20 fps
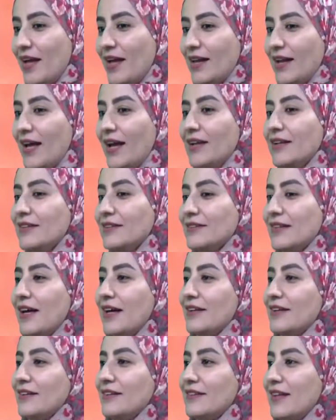And I
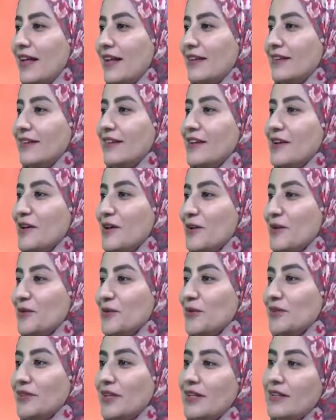decided then
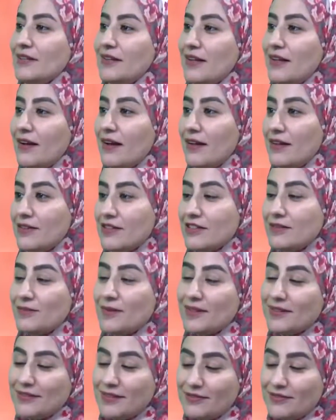to study psychology,
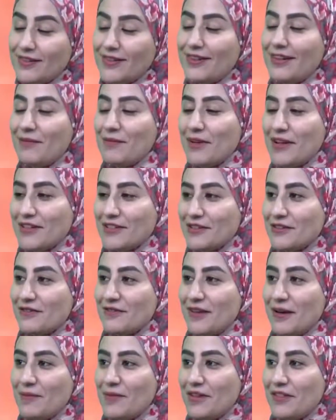specifically marriage
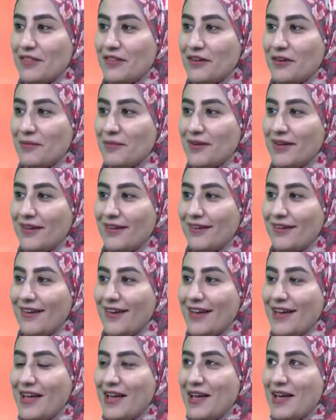and family therapy
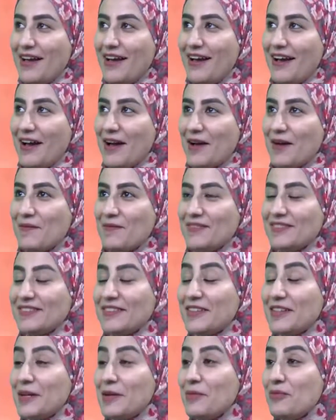uh,
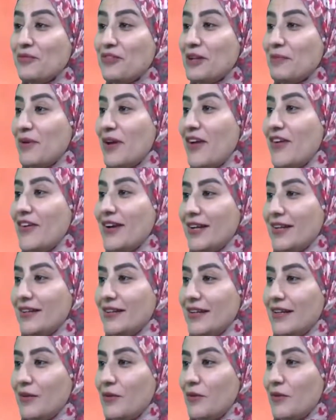scream-free
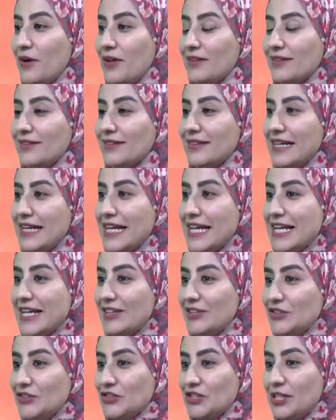parenting was
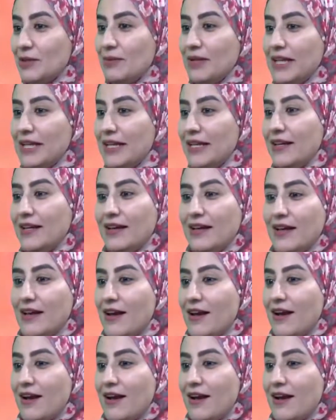extremely